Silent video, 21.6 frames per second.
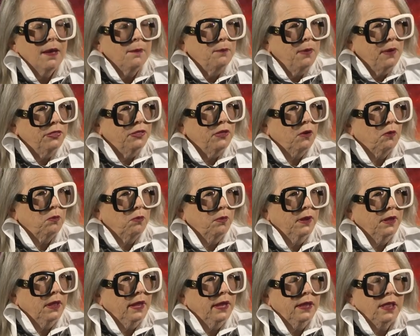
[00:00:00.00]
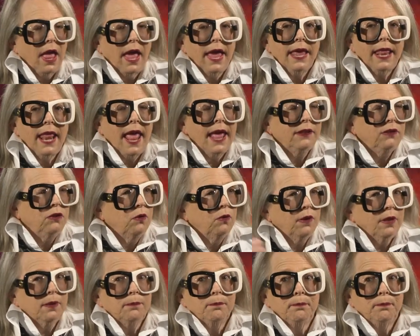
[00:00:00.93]
but they're really light, and you
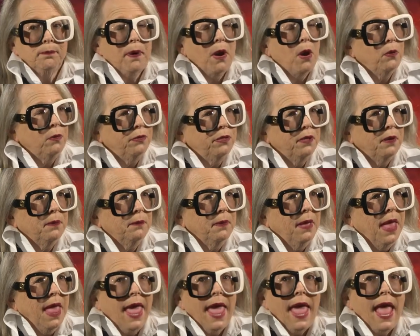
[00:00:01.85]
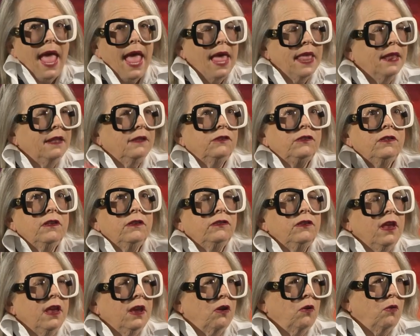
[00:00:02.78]
can bow them, and it's
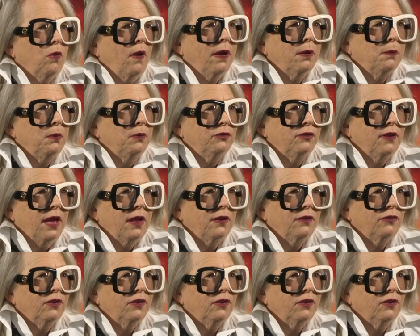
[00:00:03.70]
this incredible sound.